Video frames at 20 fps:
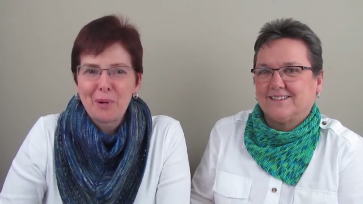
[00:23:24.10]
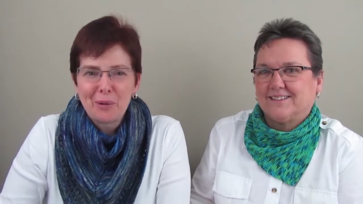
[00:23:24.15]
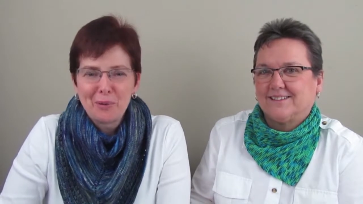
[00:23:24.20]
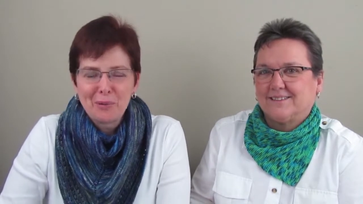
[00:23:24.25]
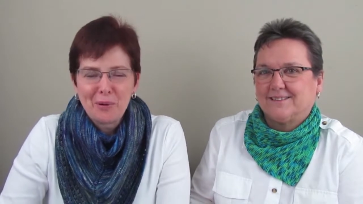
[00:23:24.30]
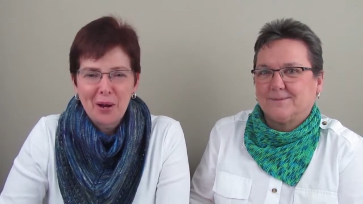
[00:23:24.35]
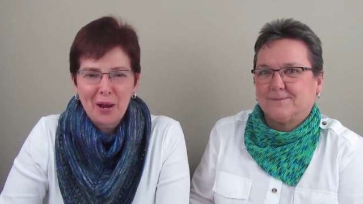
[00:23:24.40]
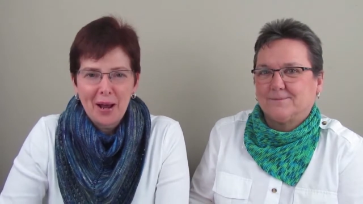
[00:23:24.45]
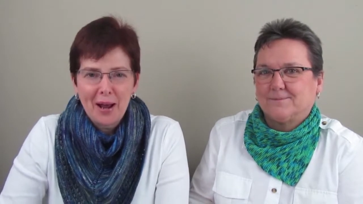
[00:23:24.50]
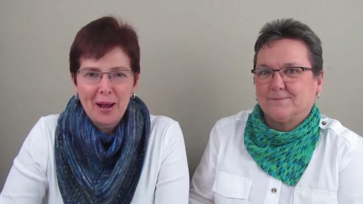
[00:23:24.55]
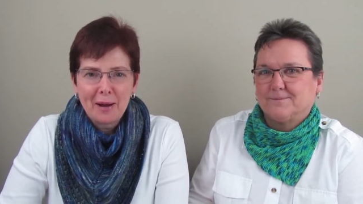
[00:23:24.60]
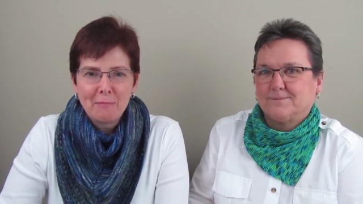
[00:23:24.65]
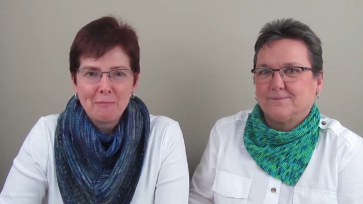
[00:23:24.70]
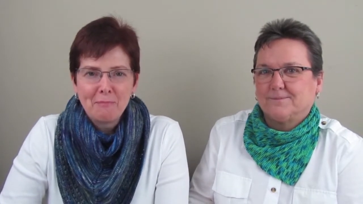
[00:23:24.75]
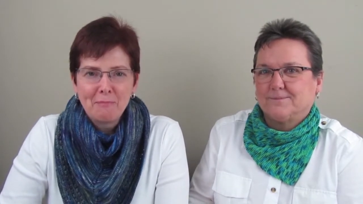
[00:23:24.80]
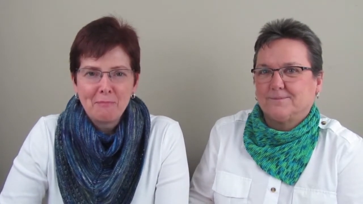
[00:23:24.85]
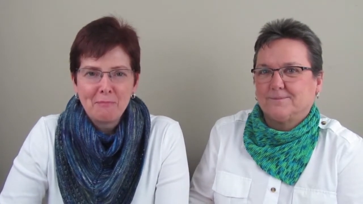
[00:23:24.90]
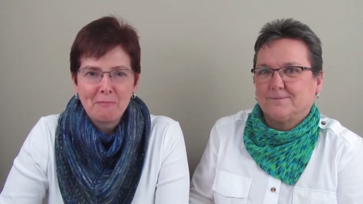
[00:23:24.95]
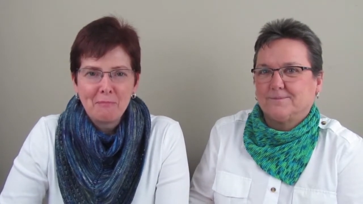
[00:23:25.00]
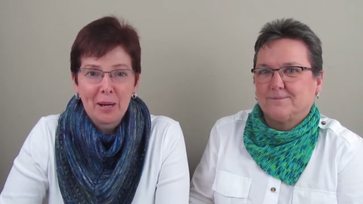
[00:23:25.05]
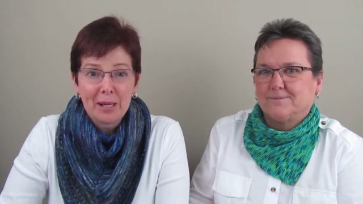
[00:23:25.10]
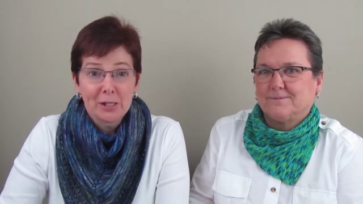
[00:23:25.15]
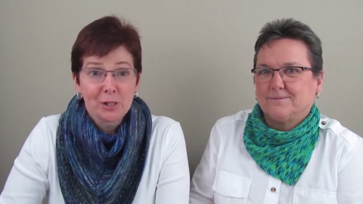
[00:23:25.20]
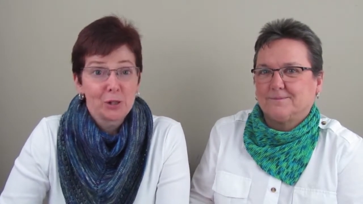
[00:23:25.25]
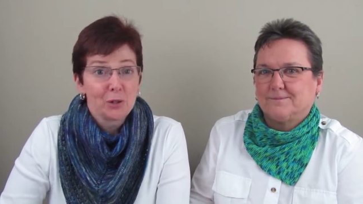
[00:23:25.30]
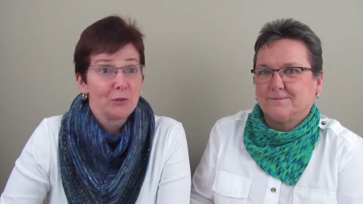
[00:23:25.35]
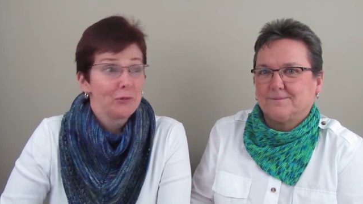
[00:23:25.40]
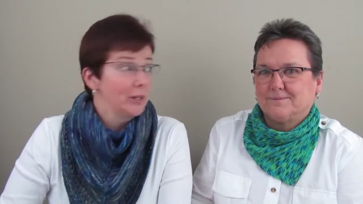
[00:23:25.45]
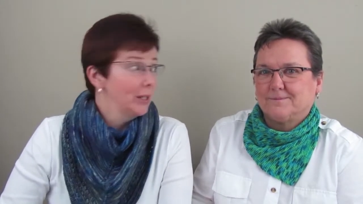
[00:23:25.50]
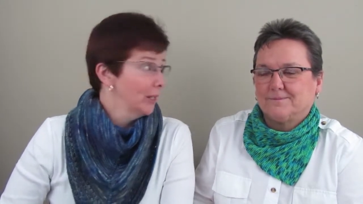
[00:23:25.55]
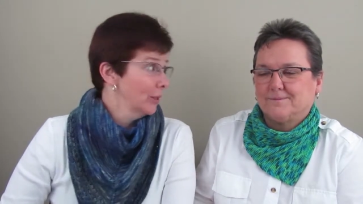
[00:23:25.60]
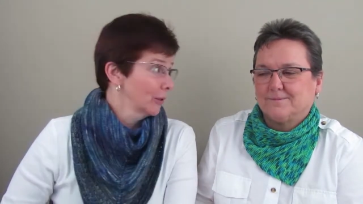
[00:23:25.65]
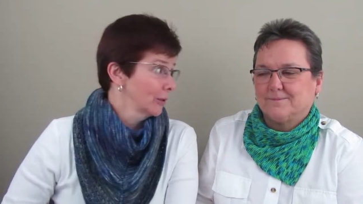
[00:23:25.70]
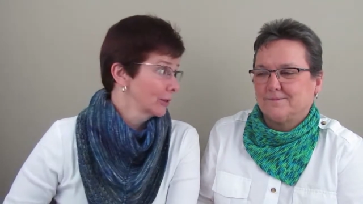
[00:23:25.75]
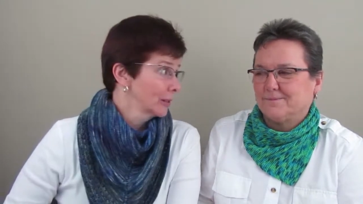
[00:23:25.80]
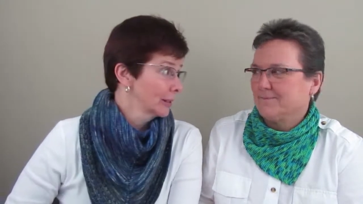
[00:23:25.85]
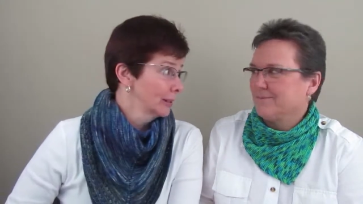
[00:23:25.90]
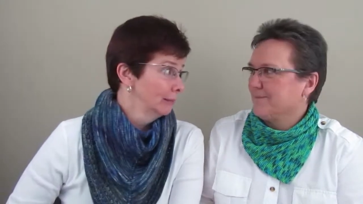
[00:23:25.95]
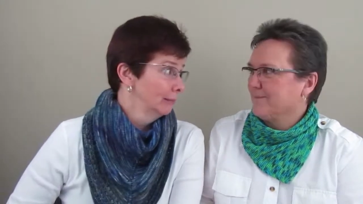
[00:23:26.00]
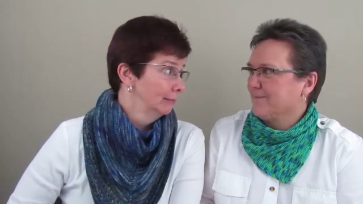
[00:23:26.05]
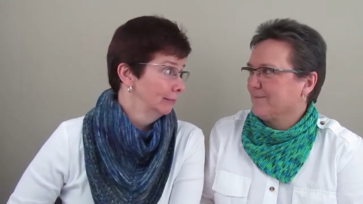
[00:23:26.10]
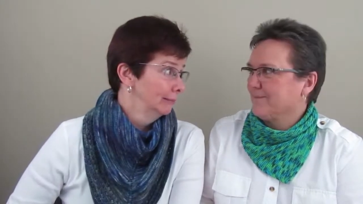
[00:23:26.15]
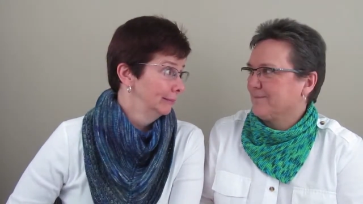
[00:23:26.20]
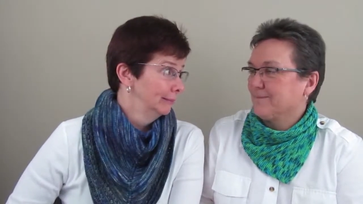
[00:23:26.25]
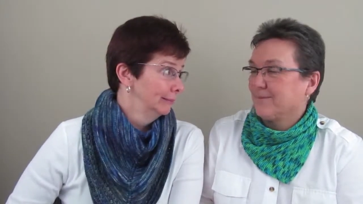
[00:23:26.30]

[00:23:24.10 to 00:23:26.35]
Speaker 1: about um, my souvenirs.